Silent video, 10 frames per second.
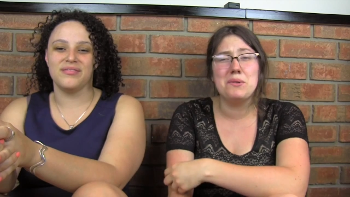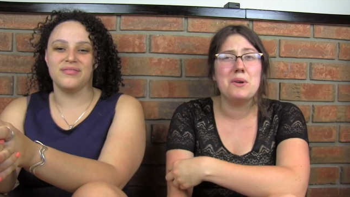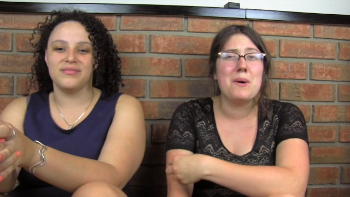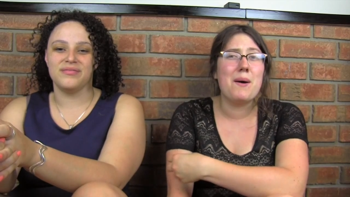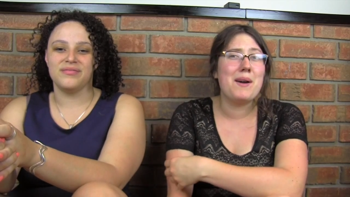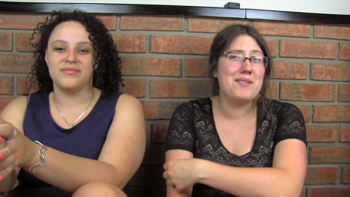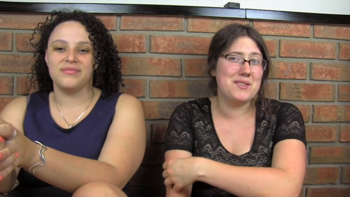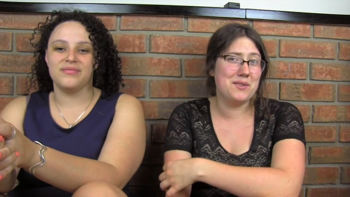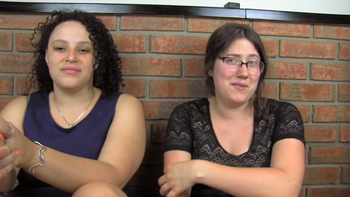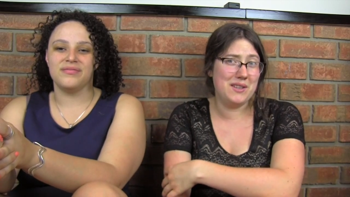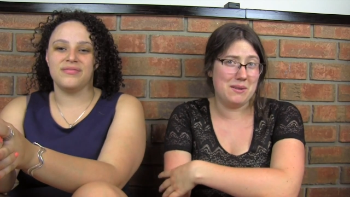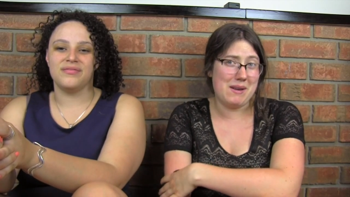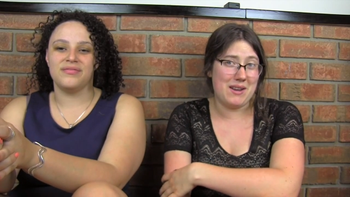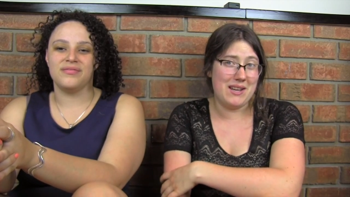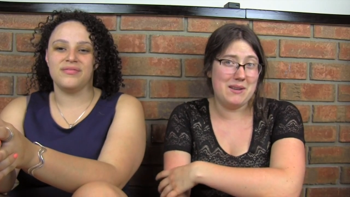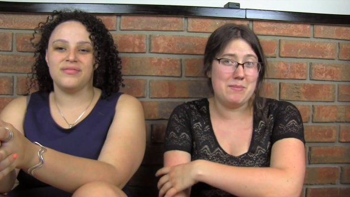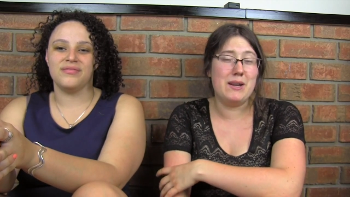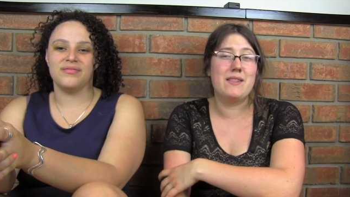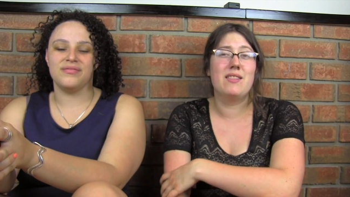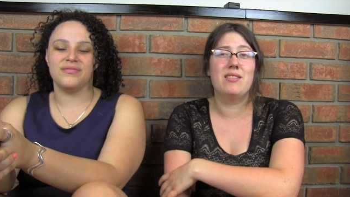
Speaker 1: don't know how I still feel about it, but